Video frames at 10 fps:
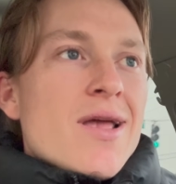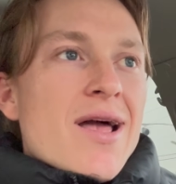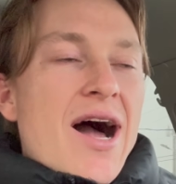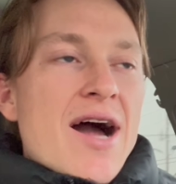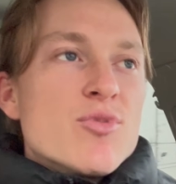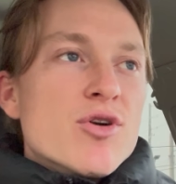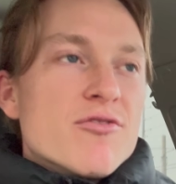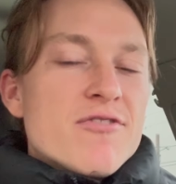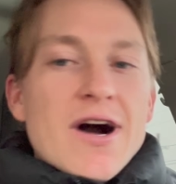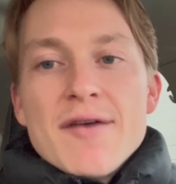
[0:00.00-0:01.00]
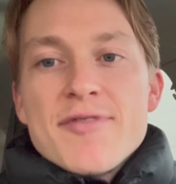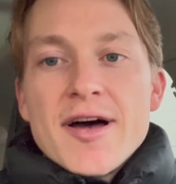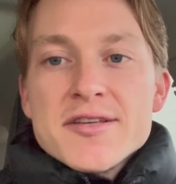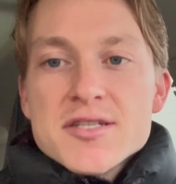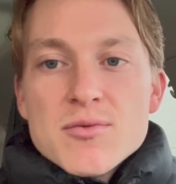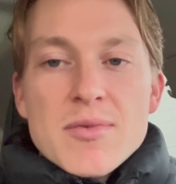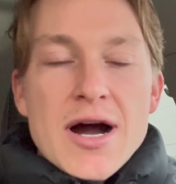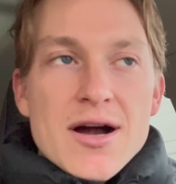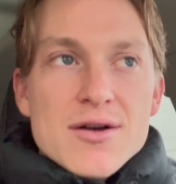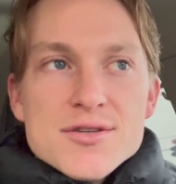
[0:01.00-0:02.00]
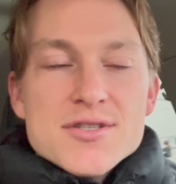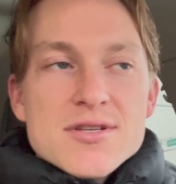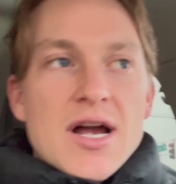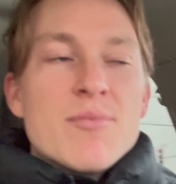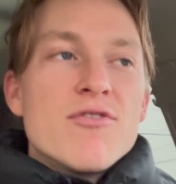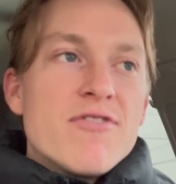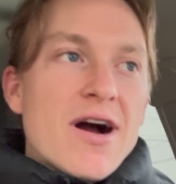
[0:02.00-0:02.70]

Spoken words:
I moved 5,000 miles. I moved